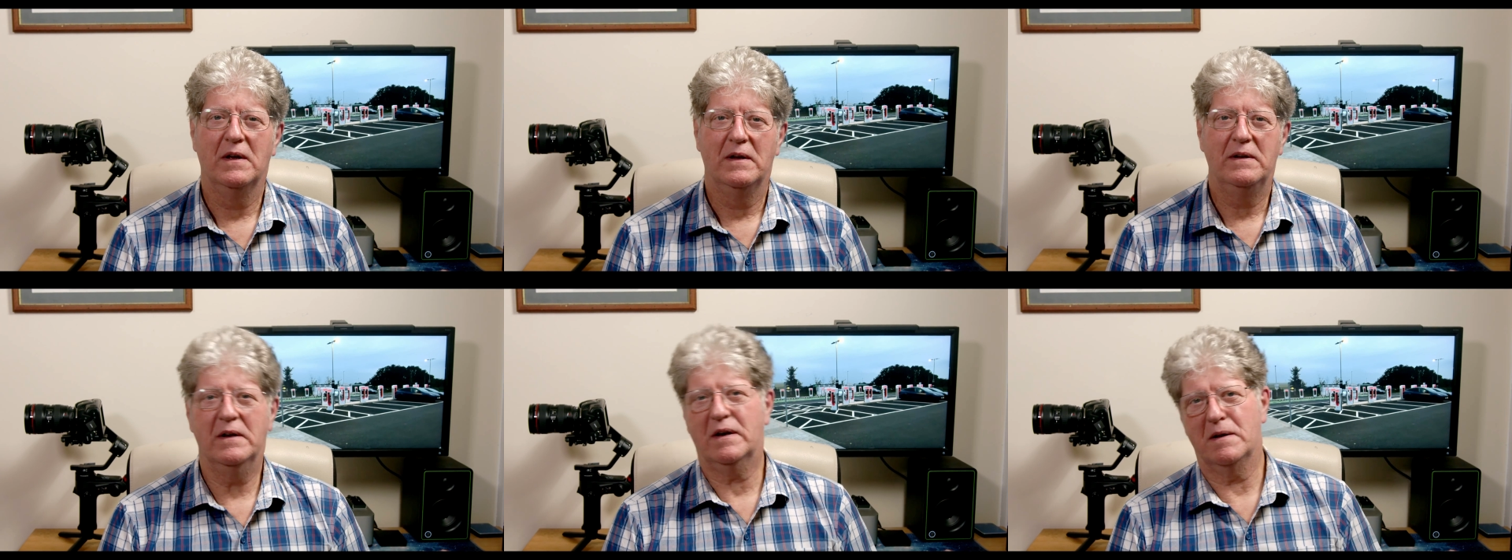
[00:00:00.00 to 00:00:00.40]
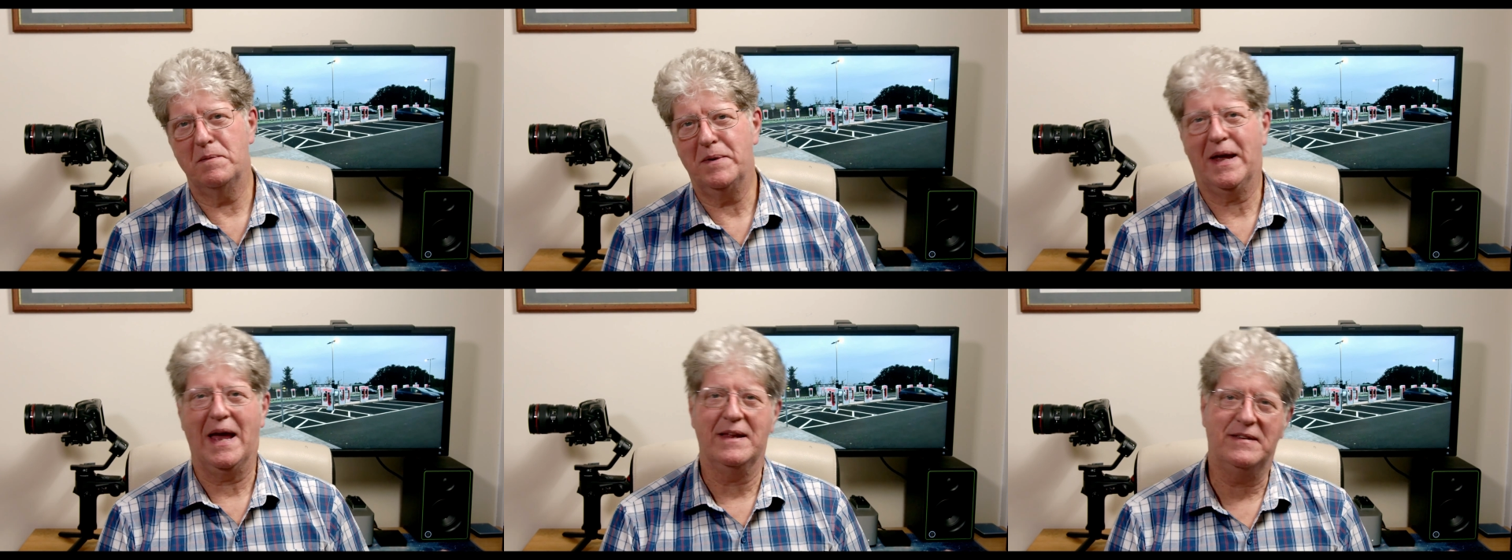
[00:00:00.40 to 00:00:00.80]
You're going to
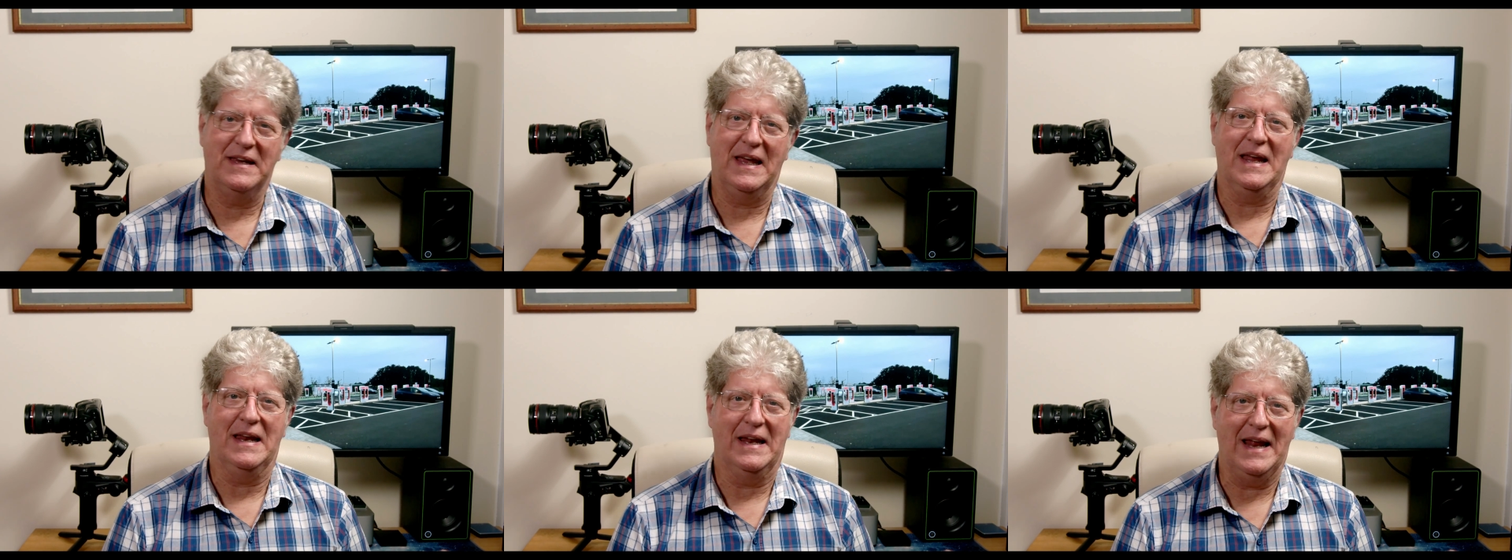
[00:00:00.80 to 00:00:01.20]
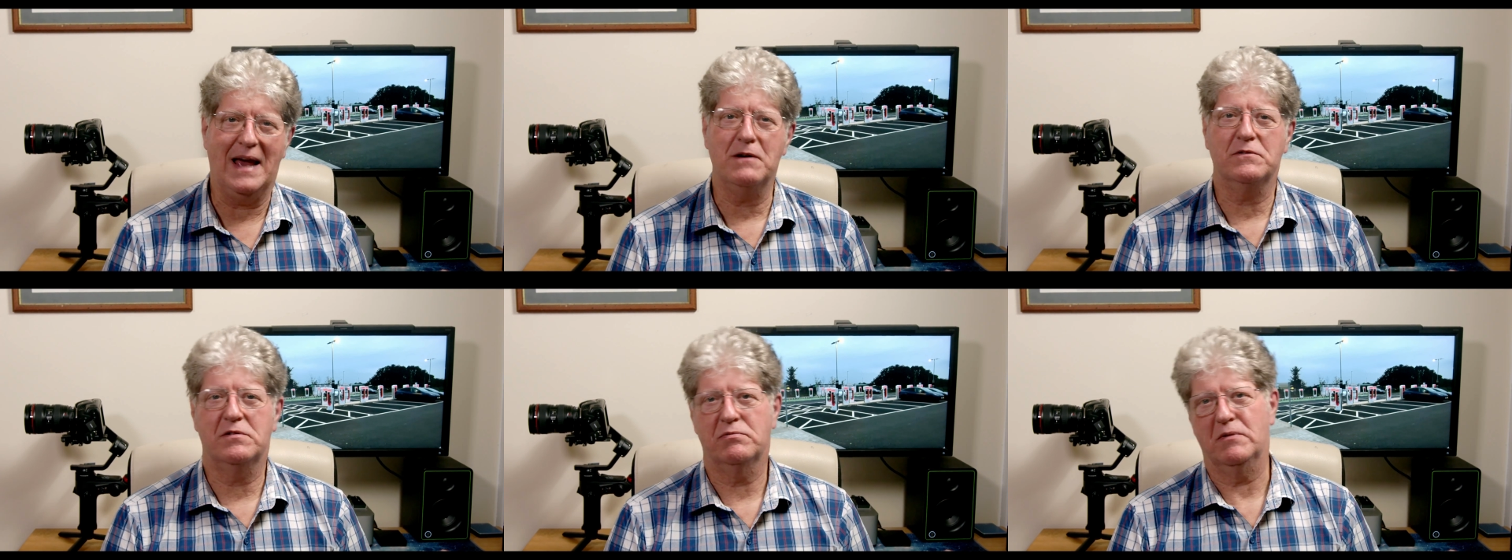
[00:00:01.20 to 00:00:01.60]
be getting in and
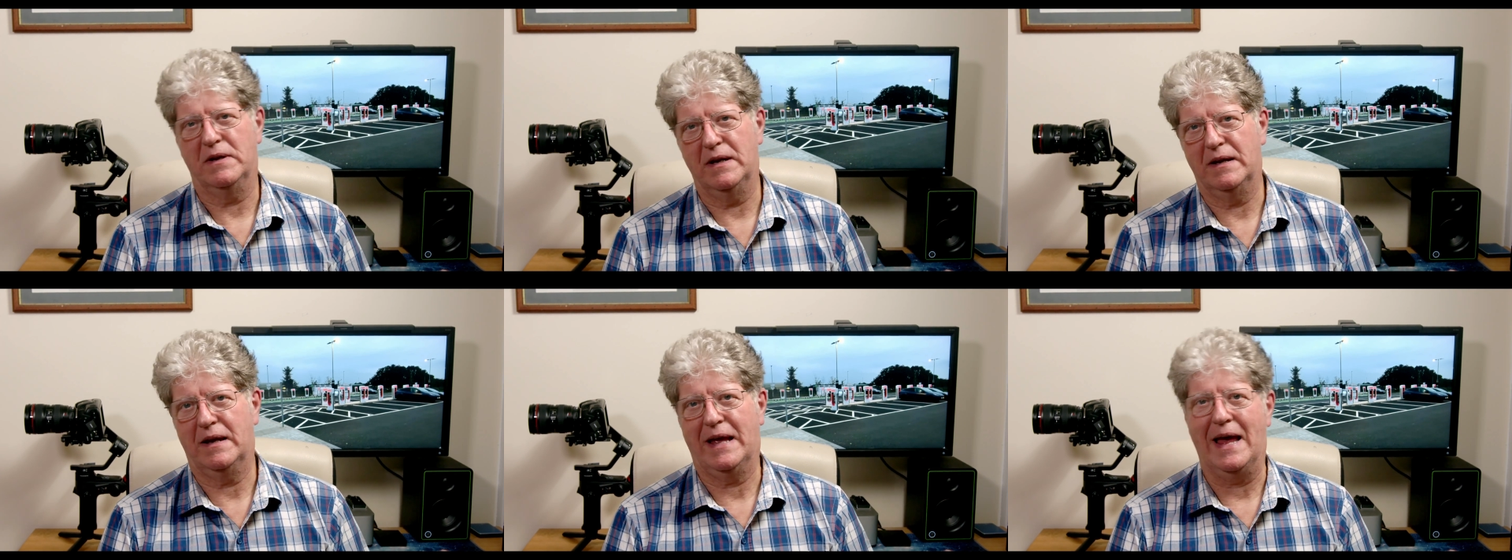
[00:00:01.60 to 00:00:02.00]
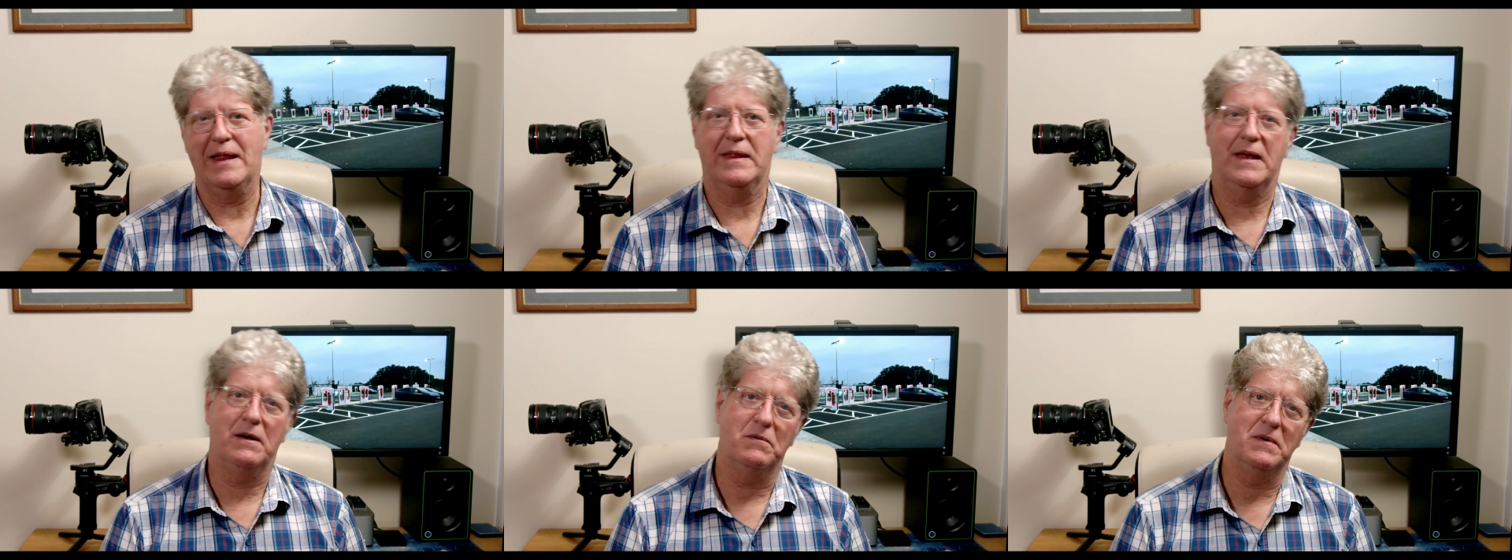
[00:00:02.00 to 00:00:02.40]
out when you get
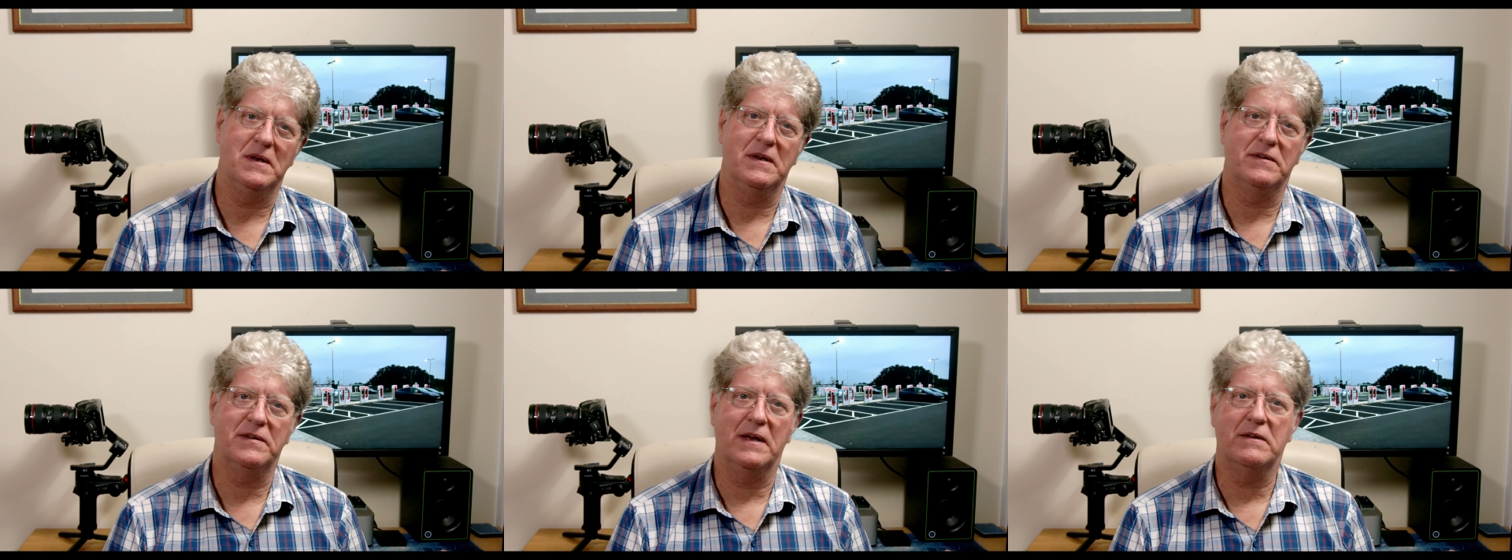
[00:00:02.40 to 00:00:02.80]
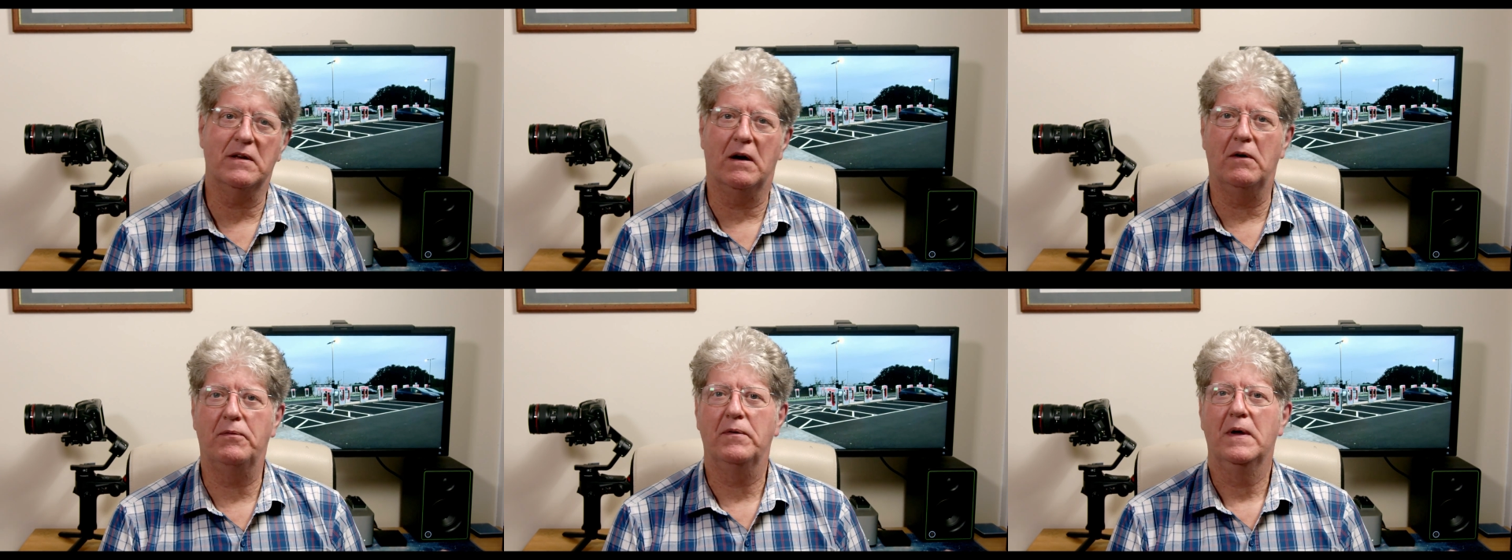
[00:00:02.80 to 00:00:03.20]
there, when you set
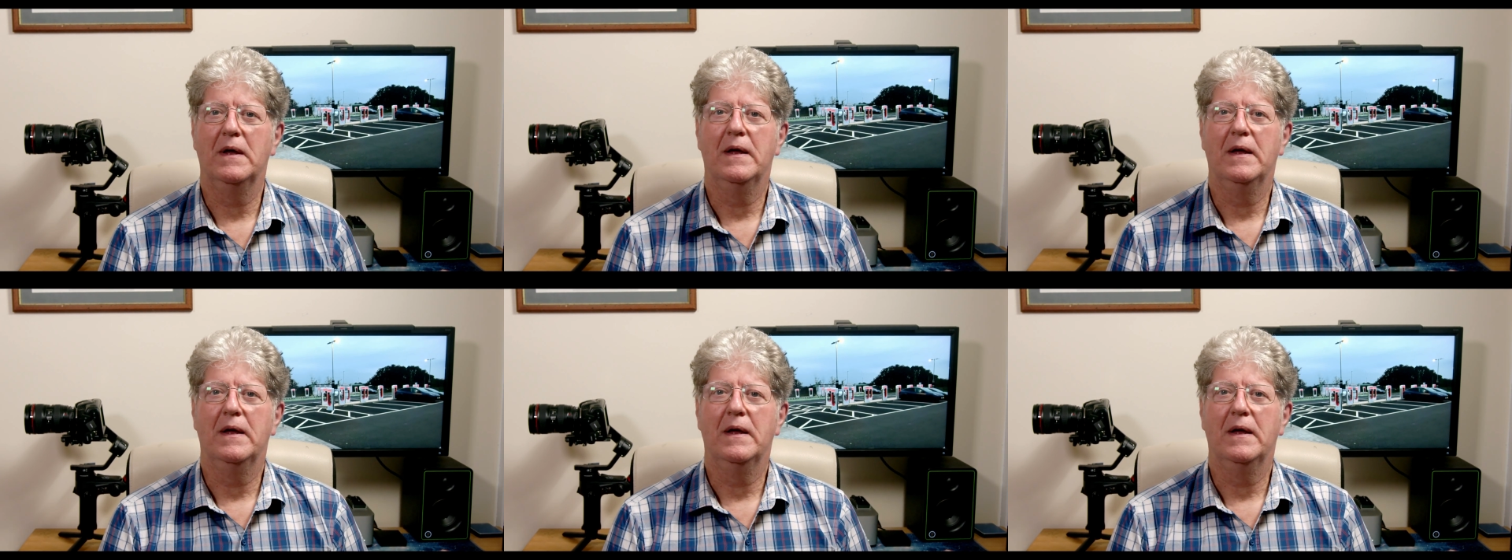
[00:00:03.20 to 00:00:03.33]
off.